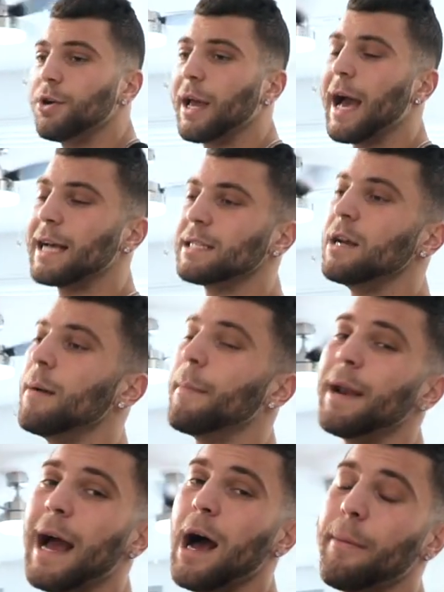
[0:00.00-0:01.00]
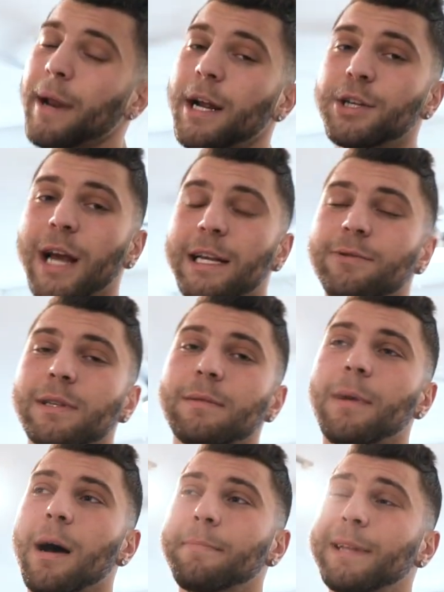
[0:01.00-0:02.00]
you guys, but now I'm gonna hit you guys with
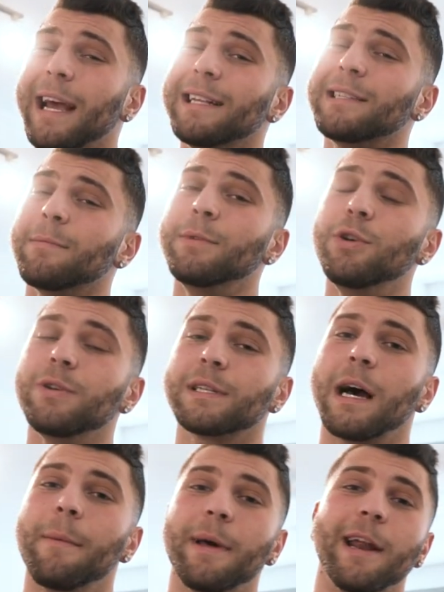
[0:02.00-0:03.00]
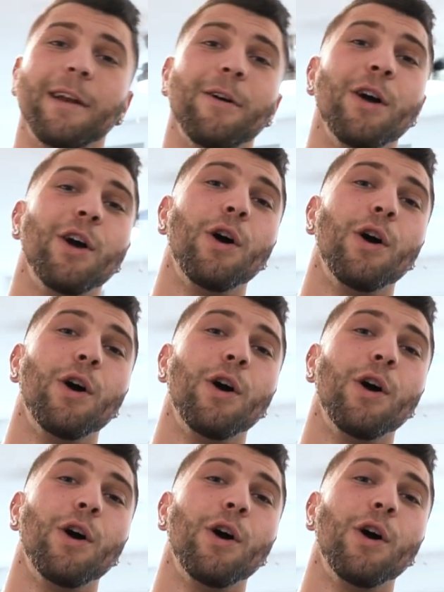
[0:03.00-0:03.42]
some updates, some news coming, and